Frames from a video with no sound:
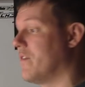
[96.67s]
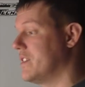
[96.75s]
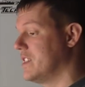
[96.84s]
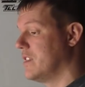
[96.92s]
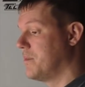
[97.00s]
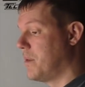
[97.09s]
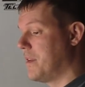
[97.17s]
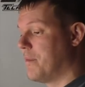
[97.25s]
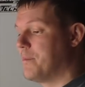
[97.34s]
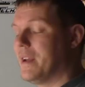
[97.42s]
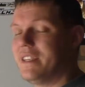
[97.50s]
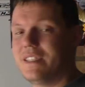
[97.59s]
Obviously, they'll probably
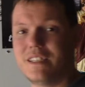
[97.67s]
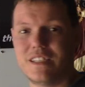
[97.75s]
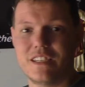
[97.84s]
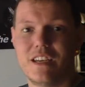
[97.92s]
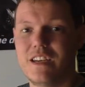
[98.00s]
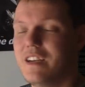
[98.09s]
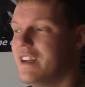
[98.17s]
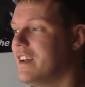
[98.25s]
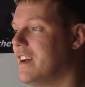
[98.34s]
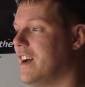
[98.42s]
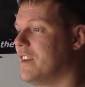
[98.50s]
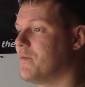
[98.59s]
have bins,
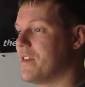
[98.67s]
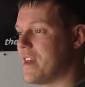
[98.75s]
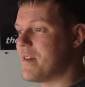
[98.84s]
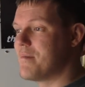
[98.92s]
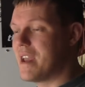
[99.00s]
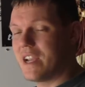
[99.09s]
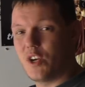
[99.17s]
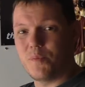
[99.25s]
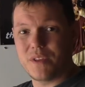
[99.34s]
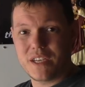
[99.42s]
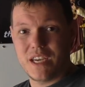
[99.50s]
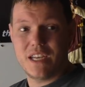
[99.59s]
and when they make
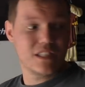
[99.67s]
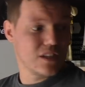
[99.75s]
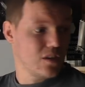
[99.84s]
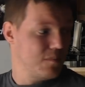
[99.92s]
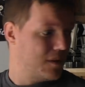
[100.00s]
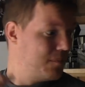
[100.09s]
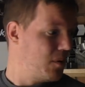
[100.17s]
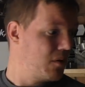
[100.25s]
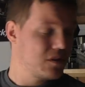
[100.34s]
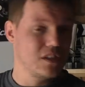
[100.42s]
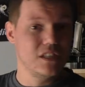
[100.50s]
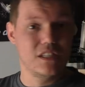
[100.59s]
up the kits, they come in the
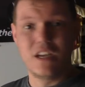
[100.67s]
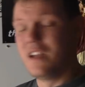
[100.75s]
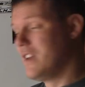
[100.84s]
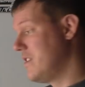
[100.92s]
boxes.